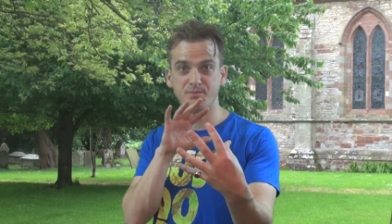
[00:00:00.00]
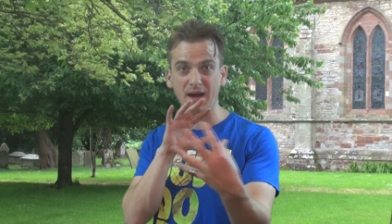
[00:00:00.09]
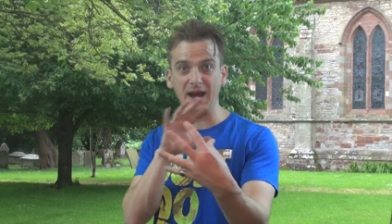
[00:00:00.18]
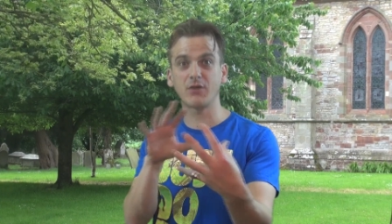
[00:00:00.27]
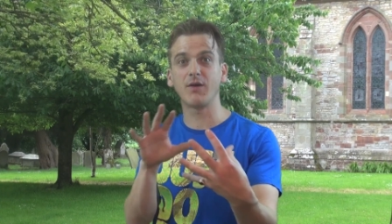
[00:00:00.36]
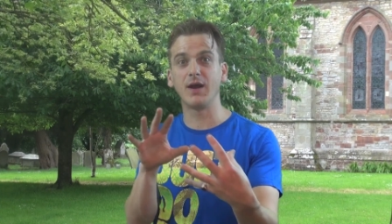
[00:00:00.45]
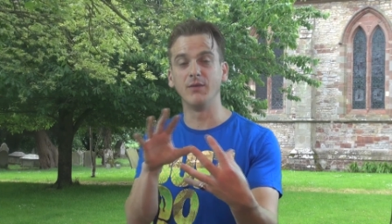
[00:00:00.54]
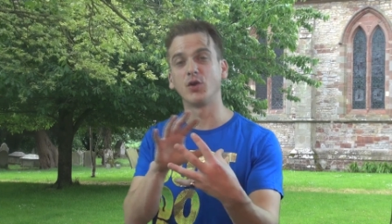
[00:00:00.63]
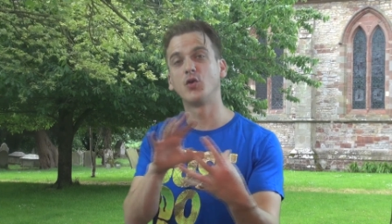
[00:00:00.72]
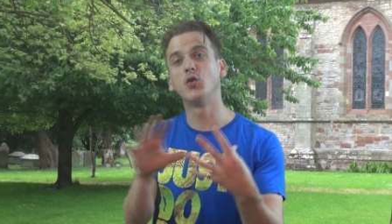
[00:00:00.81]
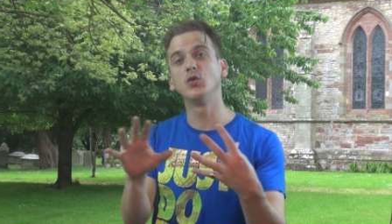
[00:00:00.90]
background
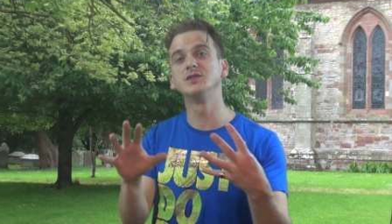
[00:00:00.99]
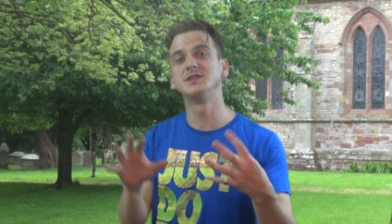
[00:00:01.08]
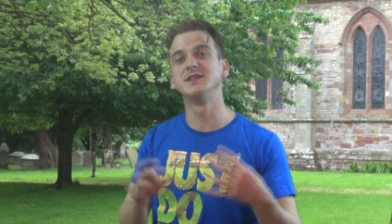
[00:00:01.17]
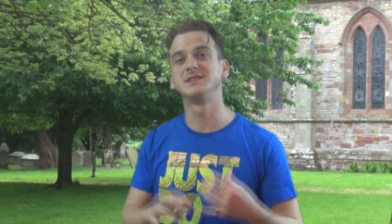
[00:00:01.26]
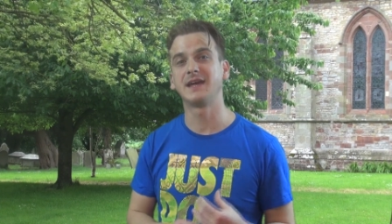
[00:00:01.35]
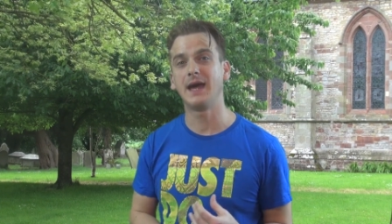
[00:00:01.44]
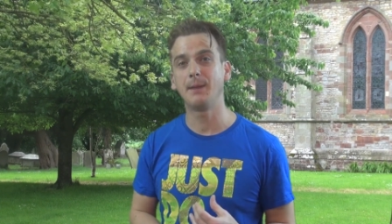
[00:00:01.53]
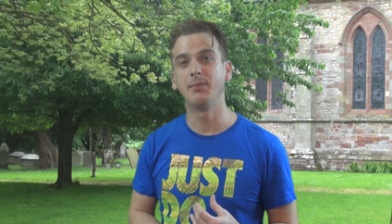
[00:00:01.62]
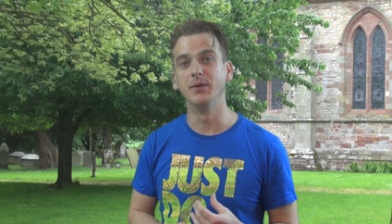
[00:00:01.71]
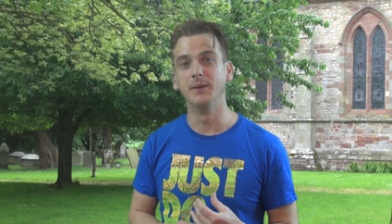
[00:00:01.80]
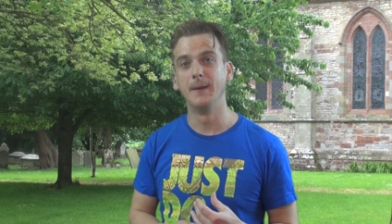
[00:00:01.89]
that caused this to
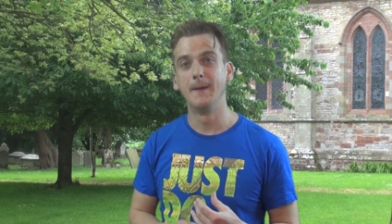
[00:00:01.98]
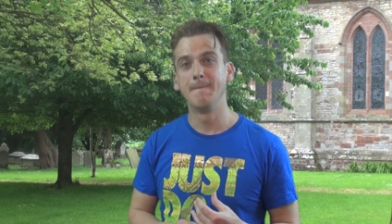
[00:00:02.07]
happen.